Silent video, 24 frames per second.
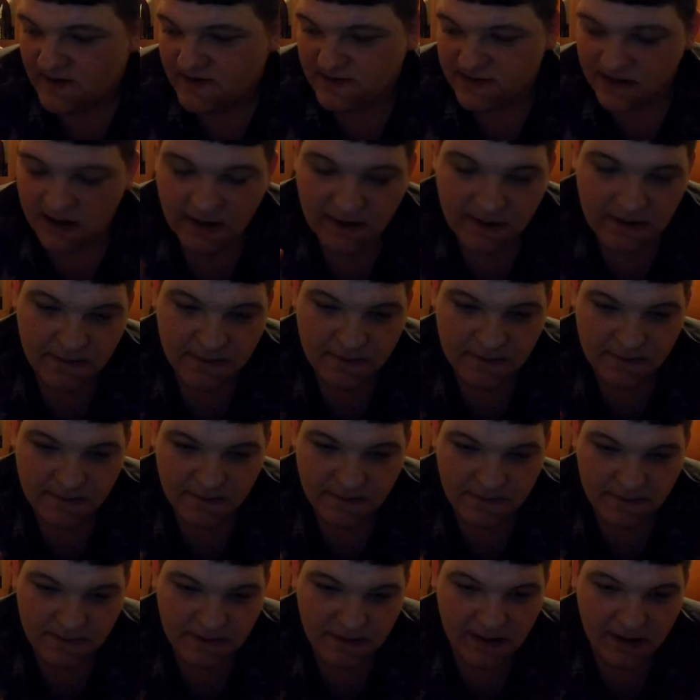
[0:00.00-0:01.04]
So,
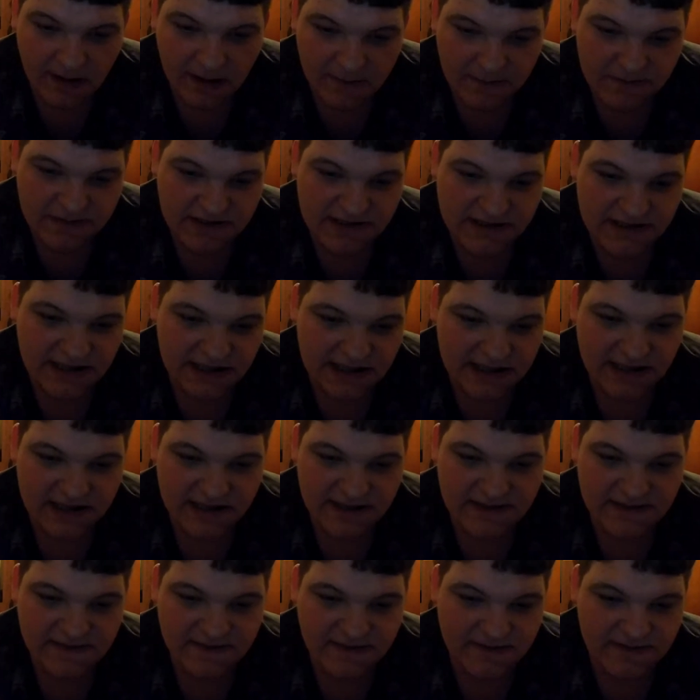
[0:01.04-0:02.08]
I'm just
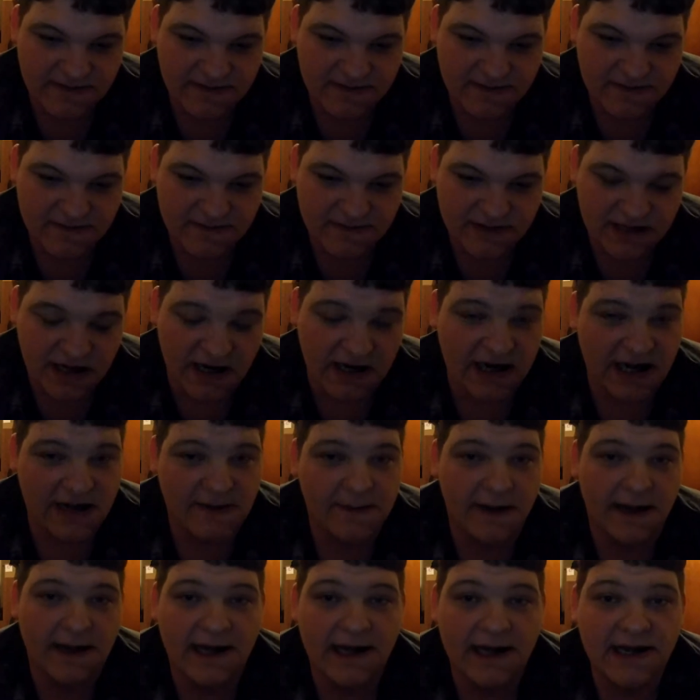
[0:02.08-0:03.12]
gonna talk
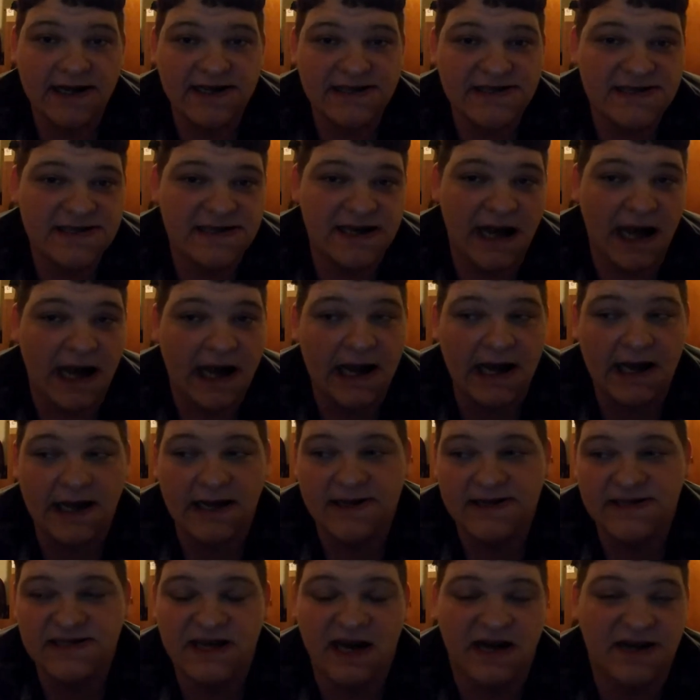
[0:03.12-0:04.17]
out my ass
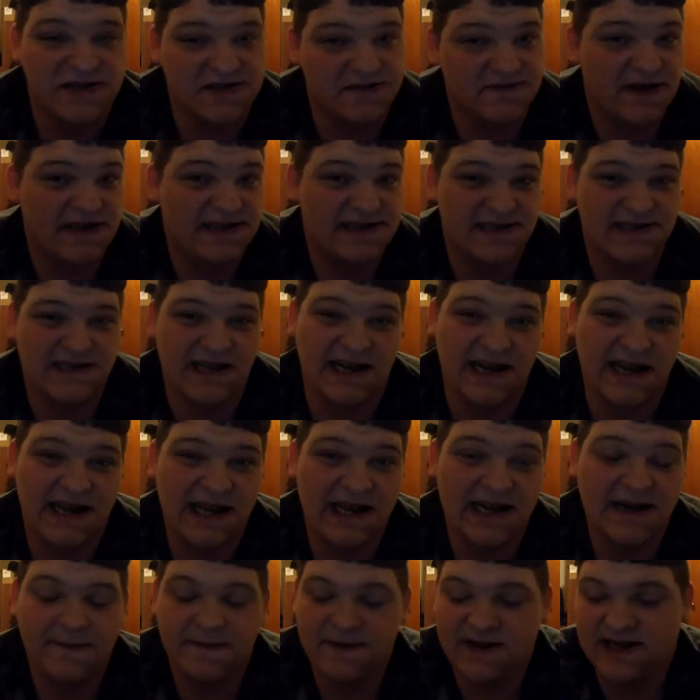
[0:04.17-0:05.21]
and talk as fast as I
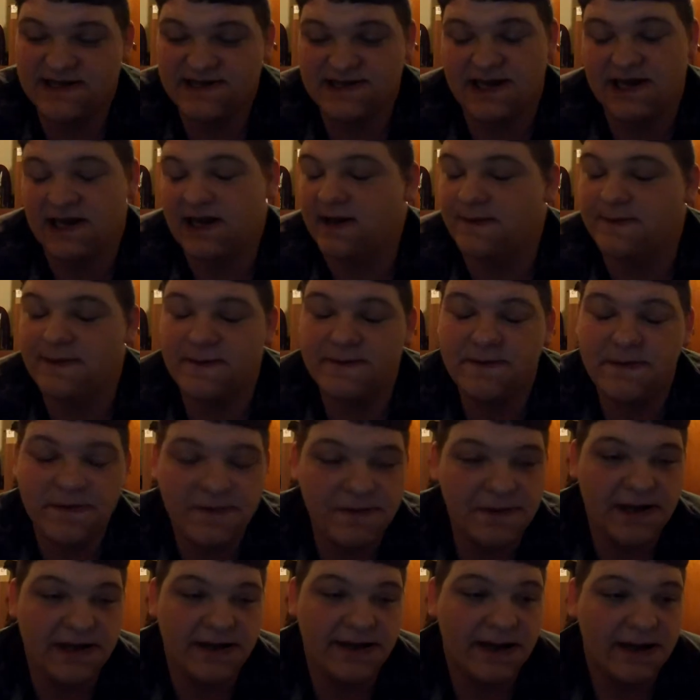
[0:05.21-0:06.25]
can. If you guys can keep up
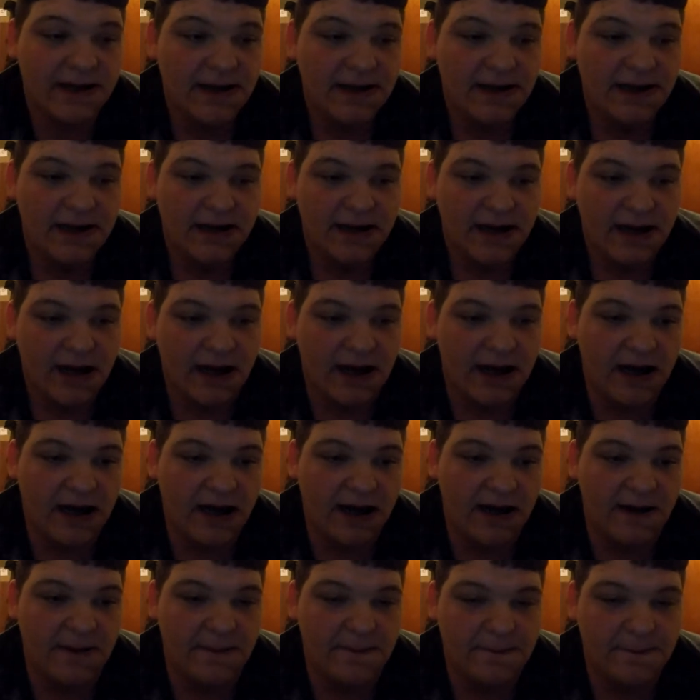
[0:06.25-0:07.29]
with me,
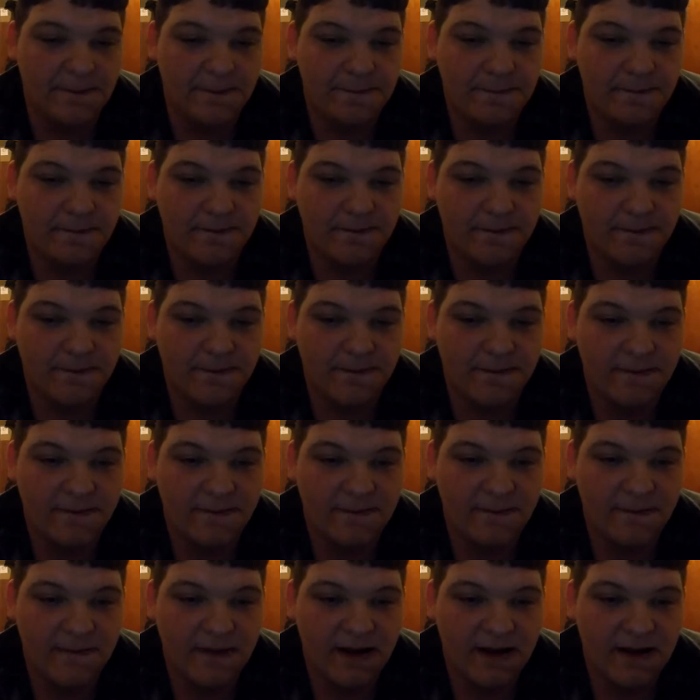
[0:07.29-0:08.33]
uh,
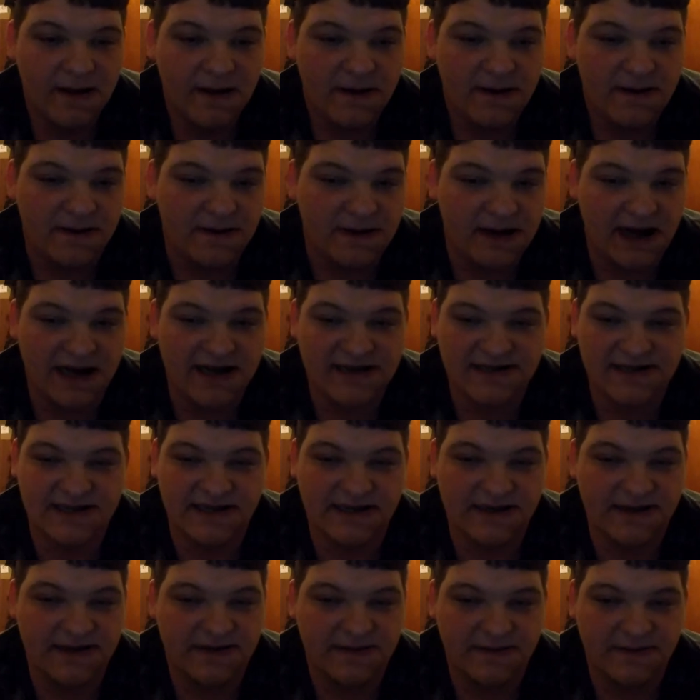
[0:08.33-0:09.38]
you guys
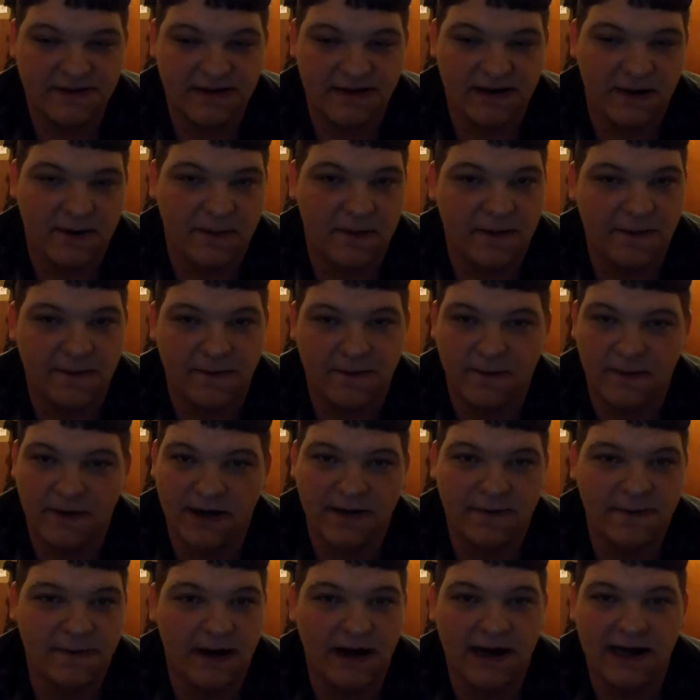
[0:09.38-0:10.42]
can, you know,
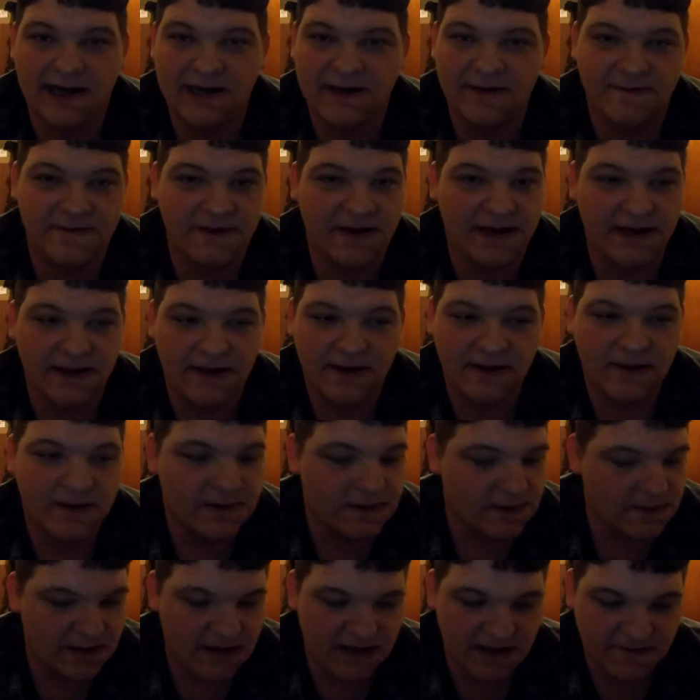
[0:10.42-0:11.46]
rewind the
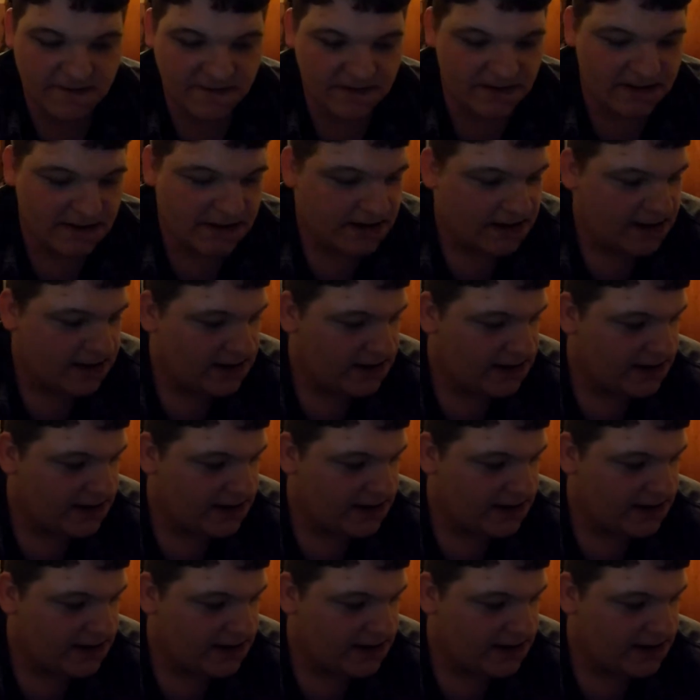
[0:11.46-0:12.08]
video or whatever,